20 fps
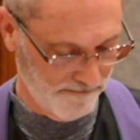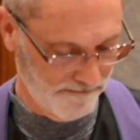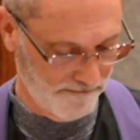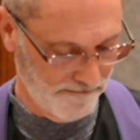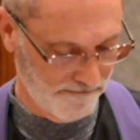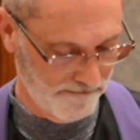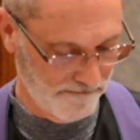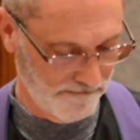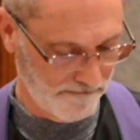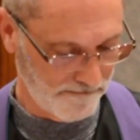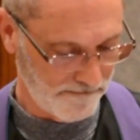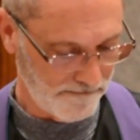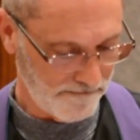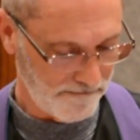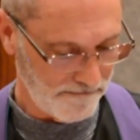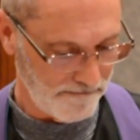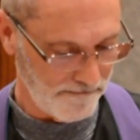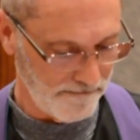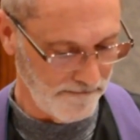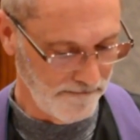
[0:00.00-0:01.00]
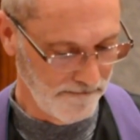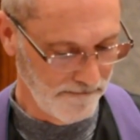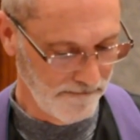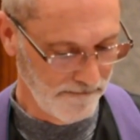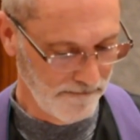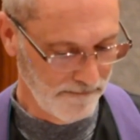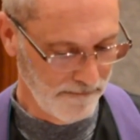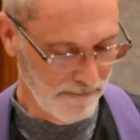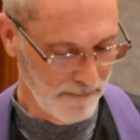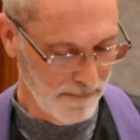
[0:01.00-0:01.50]

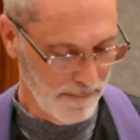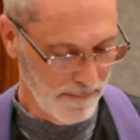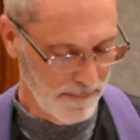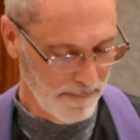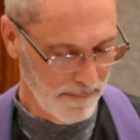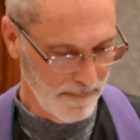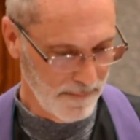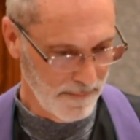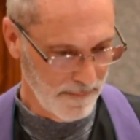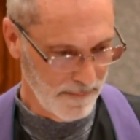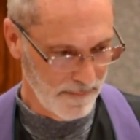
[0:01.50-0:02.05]
(silence)